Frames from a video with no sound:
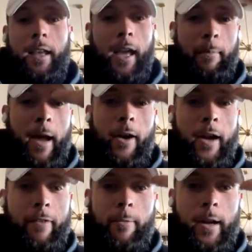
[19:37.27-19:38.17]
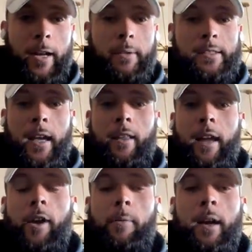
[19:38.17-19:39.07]
like when I came out, everybody was
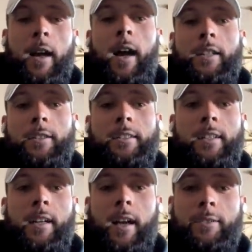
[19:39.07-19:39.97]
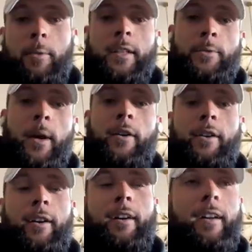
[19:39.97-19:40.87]
saying like, oh my gosh, he's the next Wes
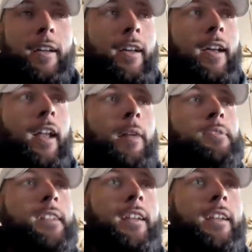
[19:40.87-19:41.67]
Welker. And